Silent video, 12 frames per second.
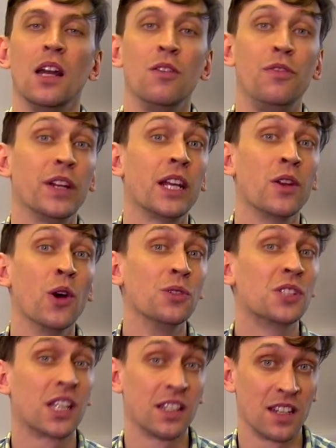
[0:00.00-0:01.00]

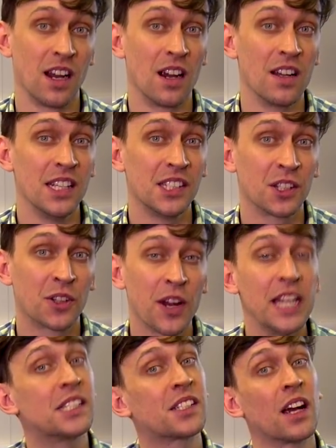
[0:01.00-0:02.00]
Figurenotes guitar is a
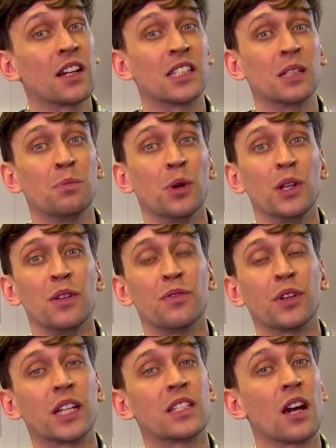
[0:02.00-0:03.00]
great starting point
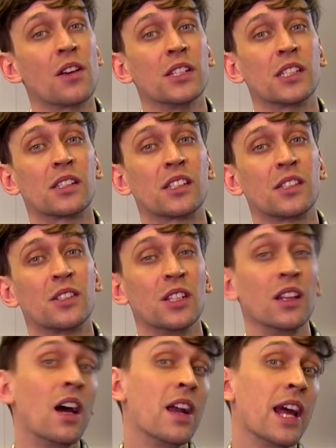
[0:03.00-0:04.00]
for guitarists to
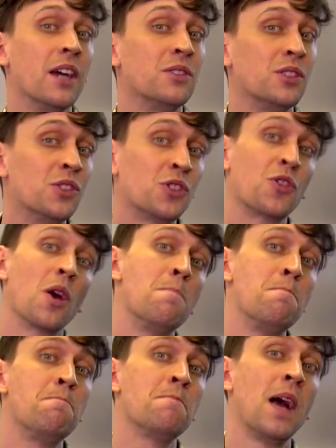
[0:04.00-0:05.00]
learn how to
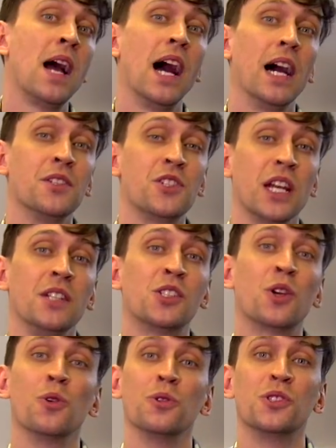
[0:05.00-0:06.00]
strum and change
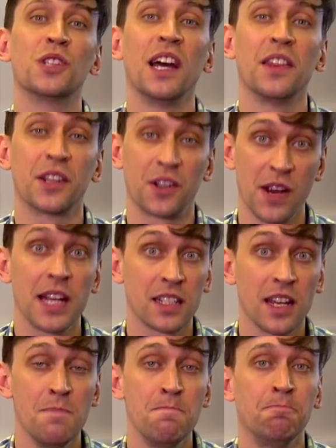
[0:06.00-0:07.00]
chords at the correct
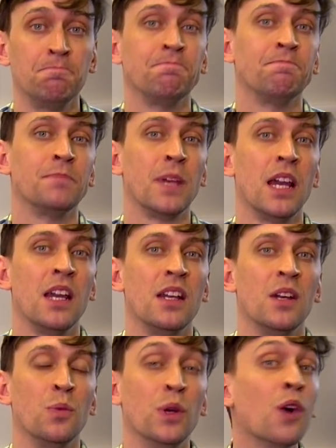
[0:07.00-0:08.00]
time.
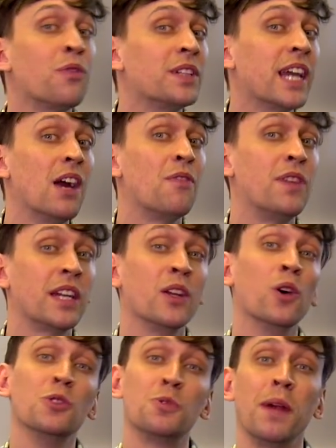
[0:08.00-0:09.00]
We often get a
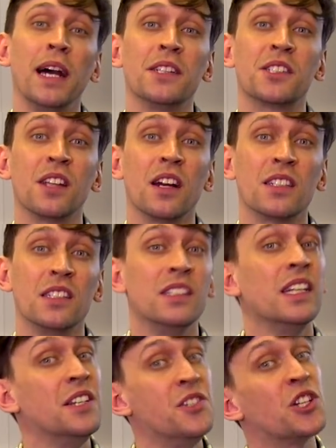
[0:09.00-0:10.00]
Figurenotes band started
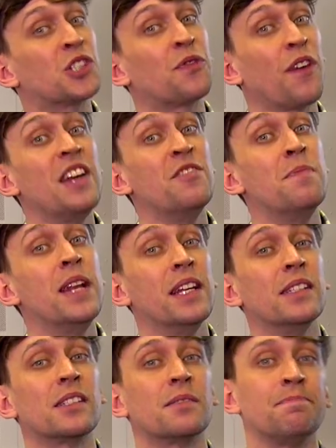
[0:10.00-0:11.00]
in just 5
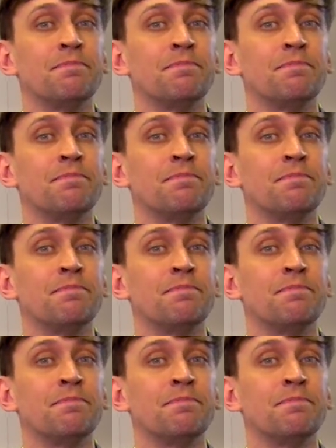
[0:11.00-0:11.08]
minutes.